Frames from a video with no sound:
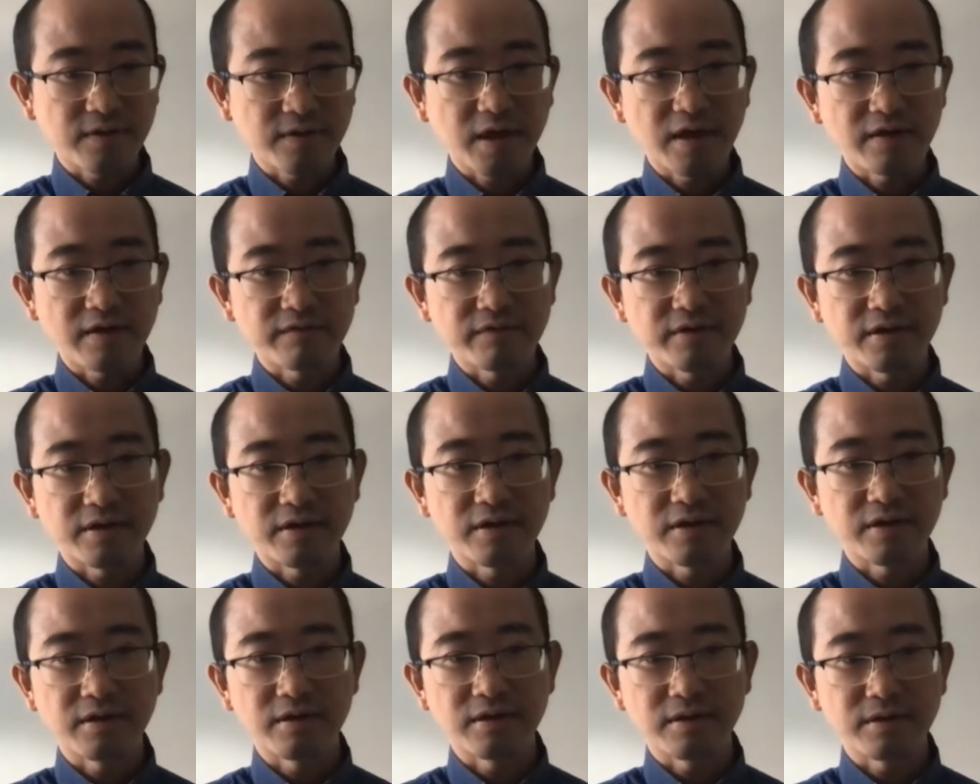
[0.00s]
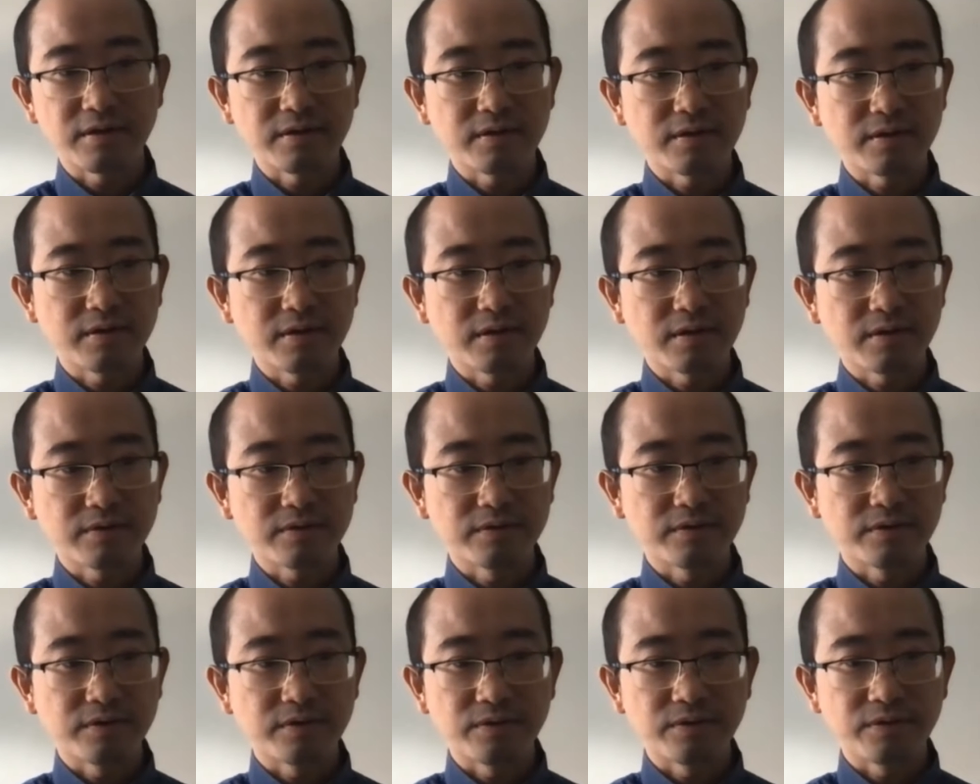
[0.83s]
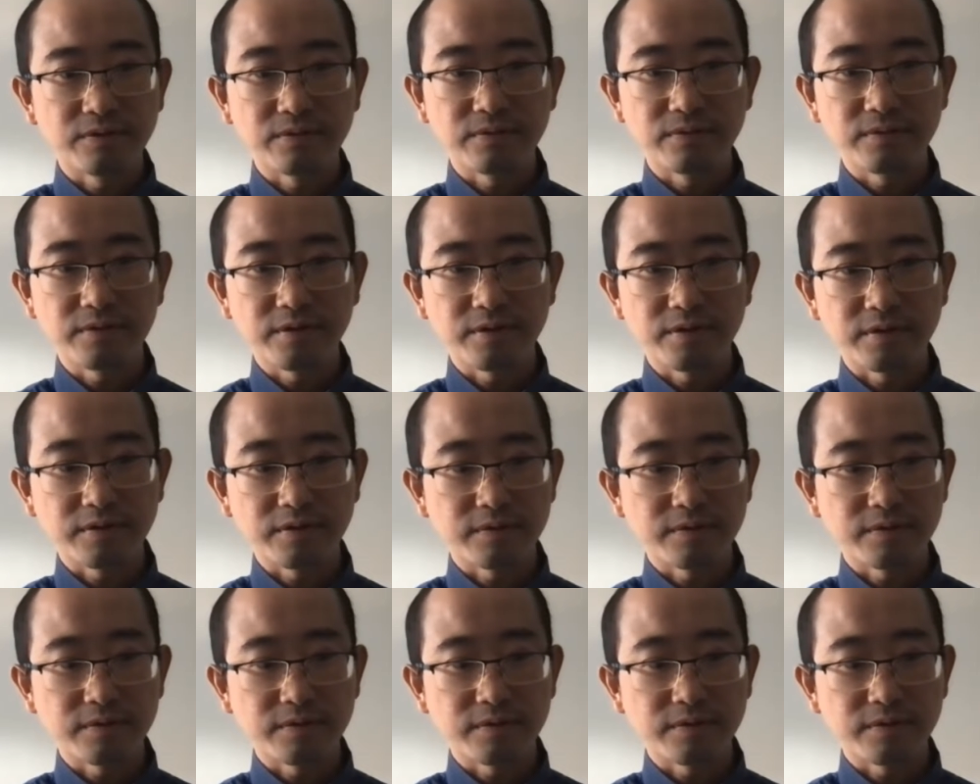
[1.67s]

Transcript: having all new,